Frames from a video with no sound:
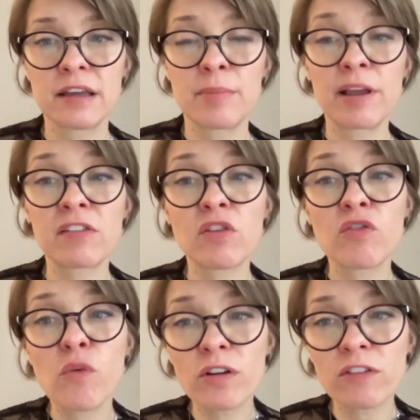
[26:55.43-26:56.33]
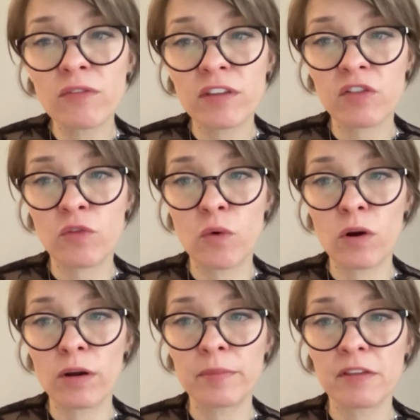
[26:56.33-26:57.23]
Because the force of these
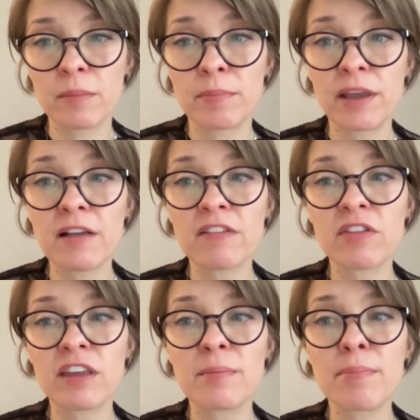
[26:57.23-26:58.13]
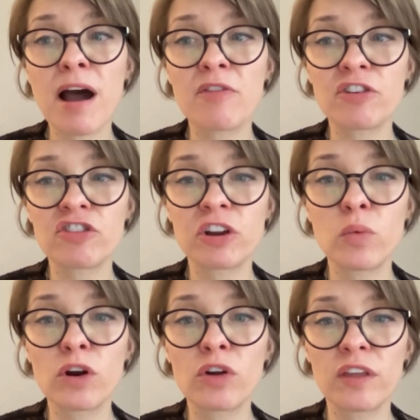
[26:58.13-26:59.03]
forms, because of the impoverishing
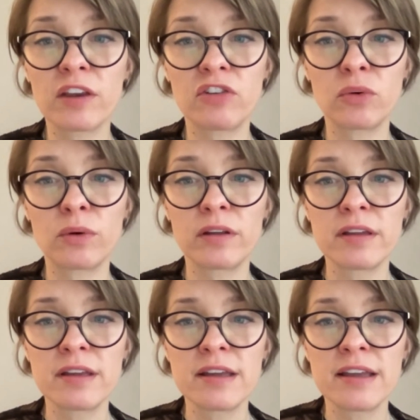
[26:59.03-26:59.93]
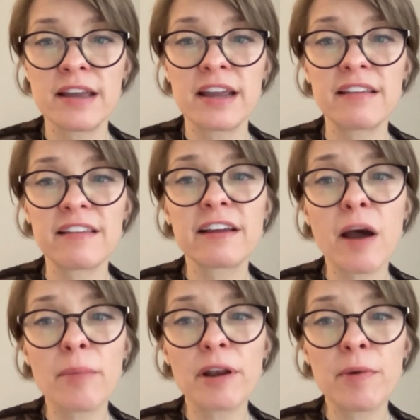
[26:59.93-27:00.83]
work they do, it is
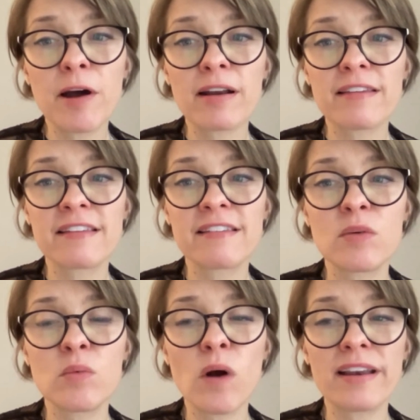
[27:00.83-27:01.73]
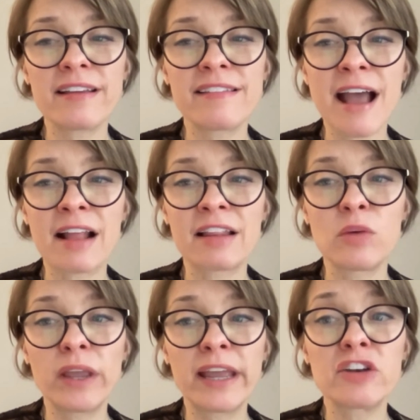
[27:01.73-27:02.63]
incumbent upon us to what exactly
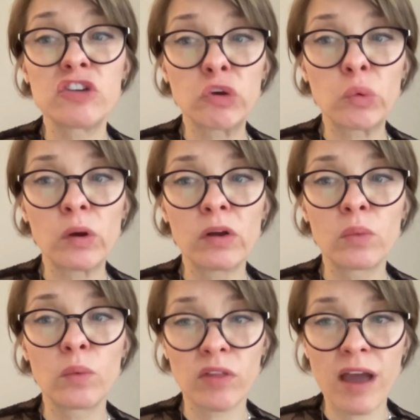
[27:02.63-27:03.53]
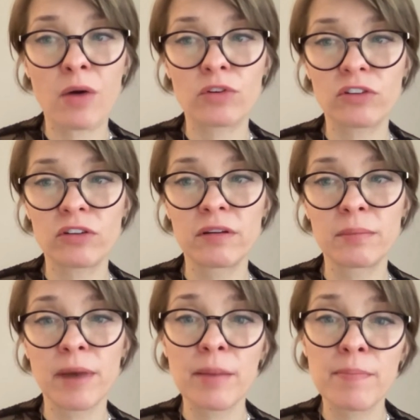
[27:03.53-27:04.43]
we can do without,
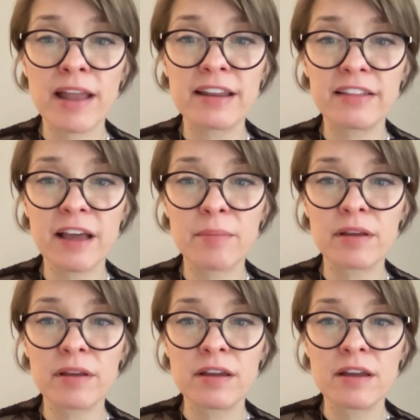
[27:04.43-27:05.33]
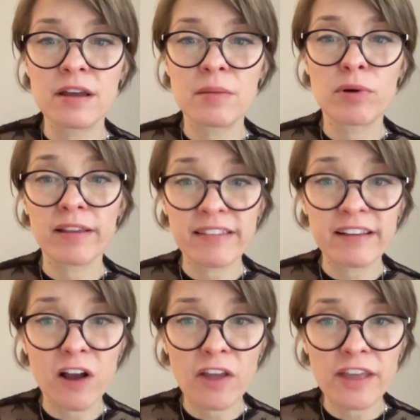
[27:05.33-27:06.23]
by bending them,
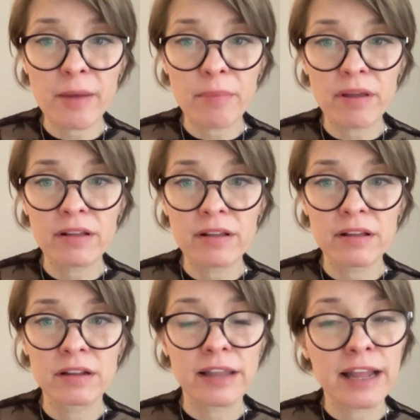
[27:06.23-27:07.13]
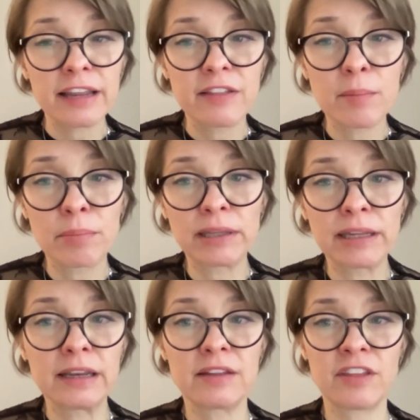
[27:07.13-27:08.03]
pressing on them, letting them
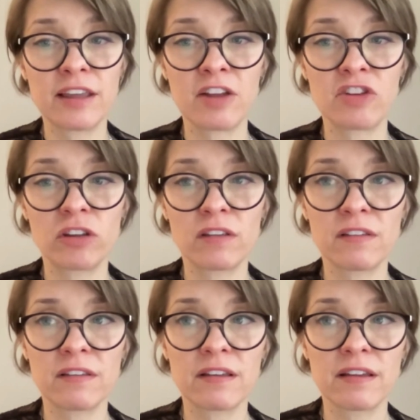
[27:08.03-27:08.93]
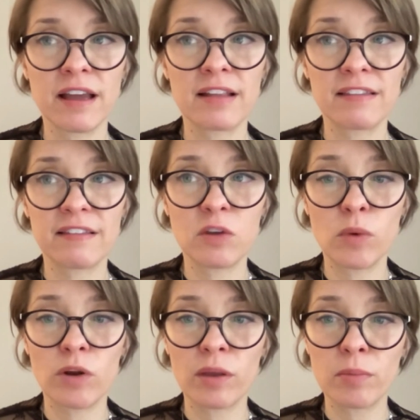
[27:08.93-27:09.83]
bleed at the edges, and see
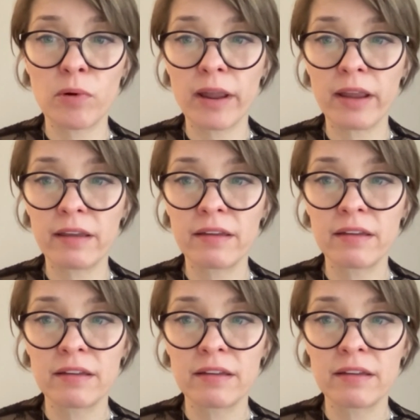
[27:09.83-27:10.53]
where they break.